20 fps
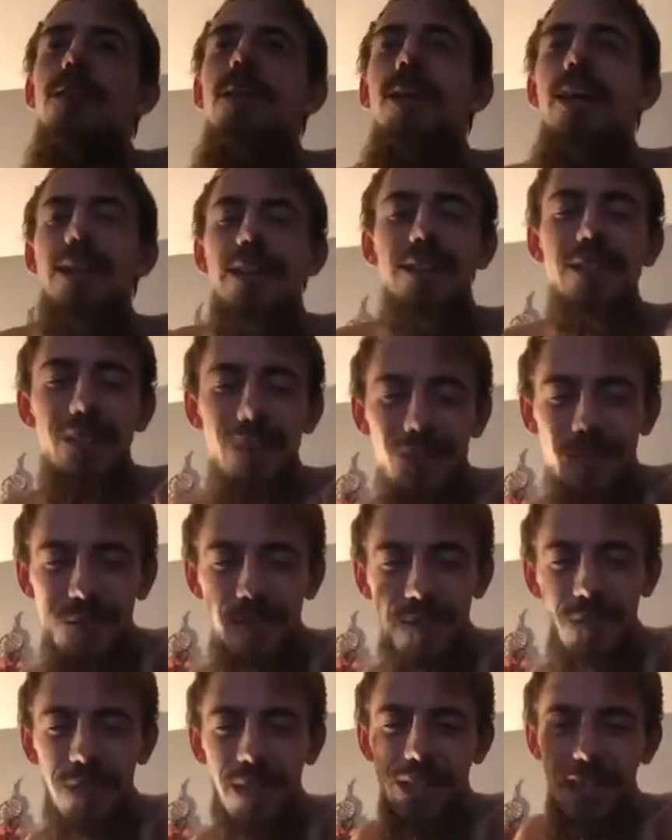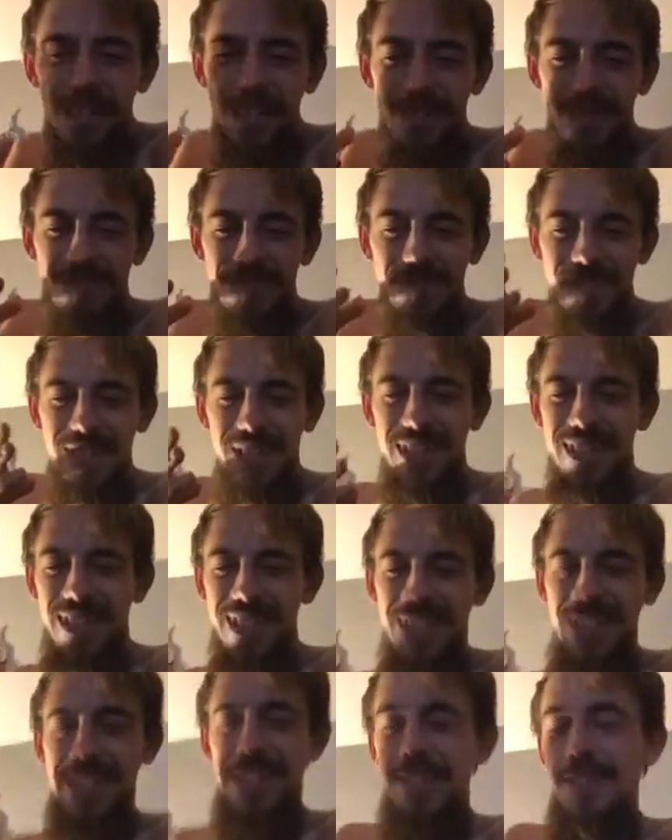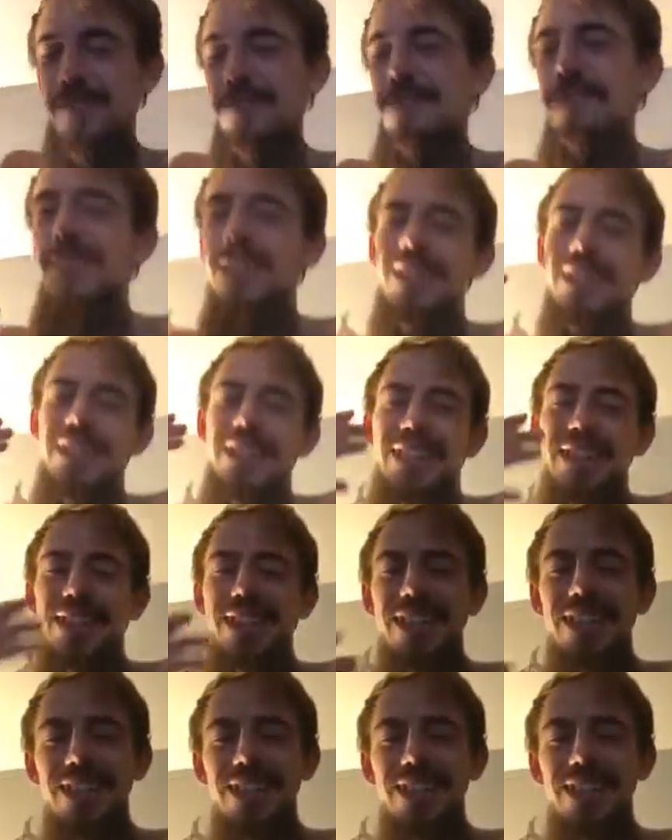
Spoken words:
I can literally feel them like they're fucking,